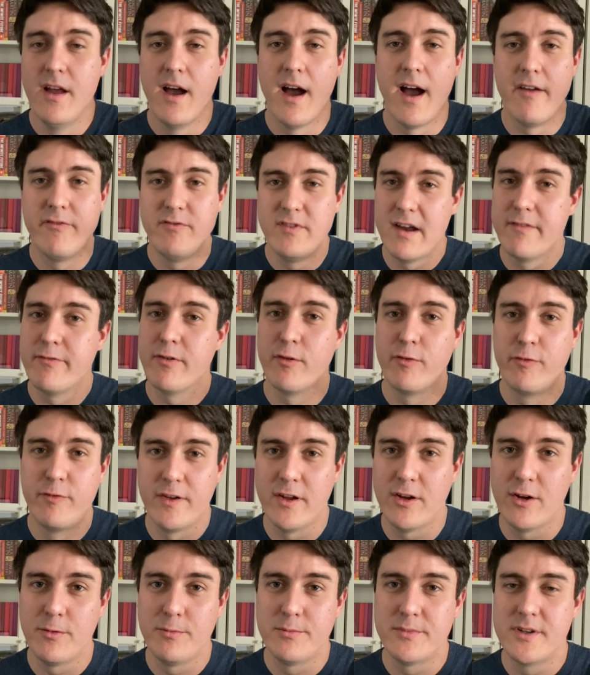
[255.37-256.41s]
I've never
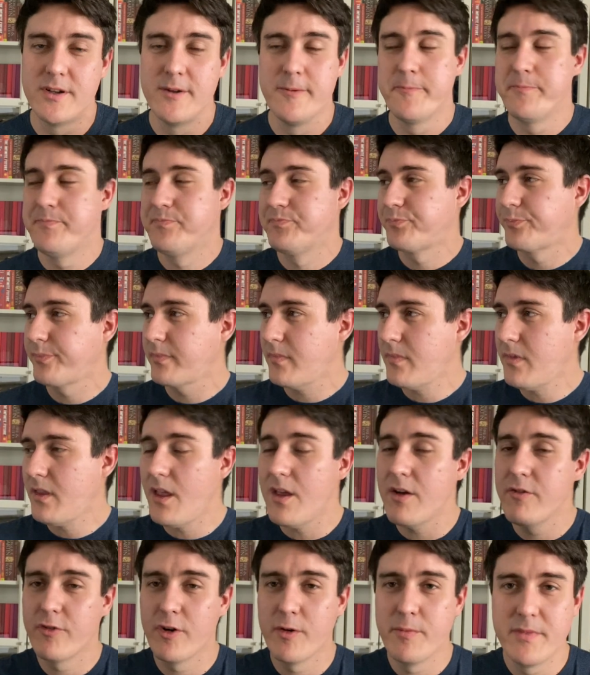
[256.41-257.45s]
filmed
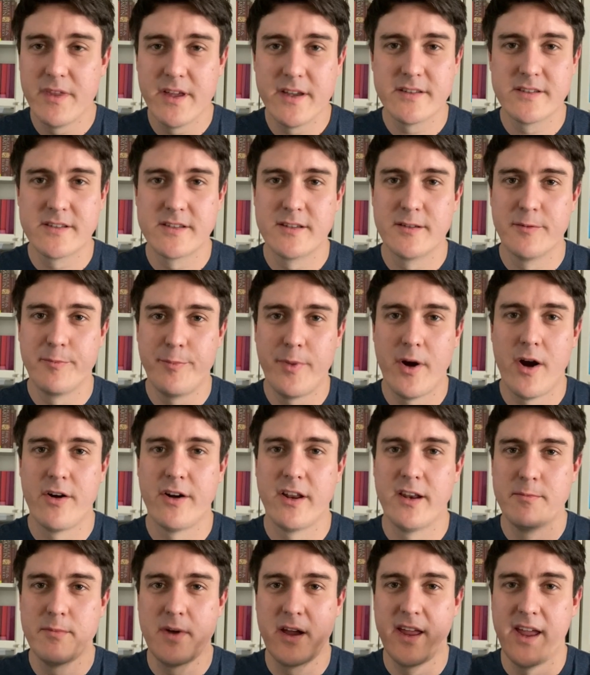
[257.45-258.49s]
from this part
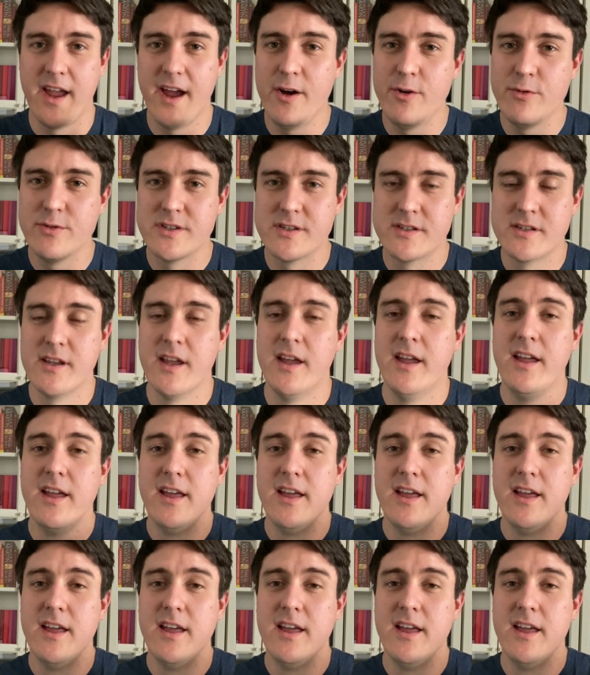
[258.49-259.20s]
in my house.